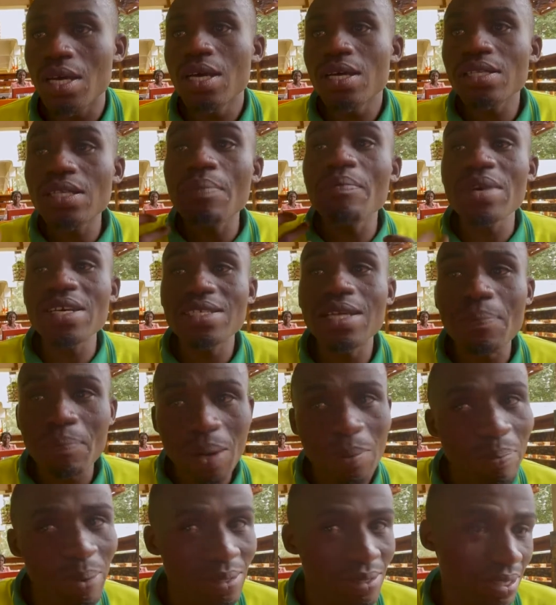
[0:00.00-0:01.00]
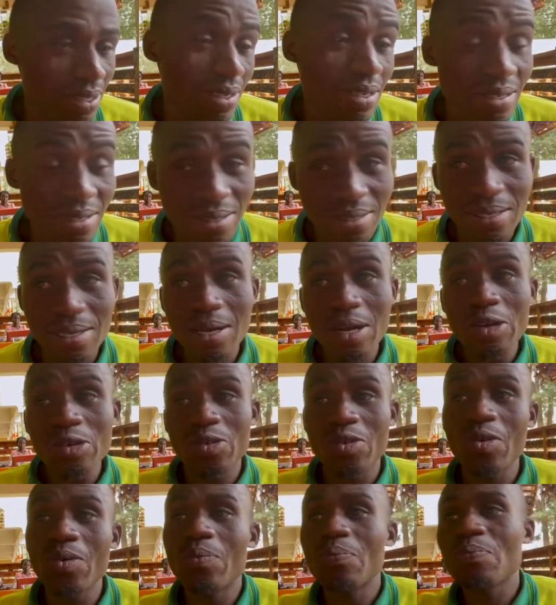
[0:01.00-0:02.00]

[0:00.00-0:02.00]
the major purpose is to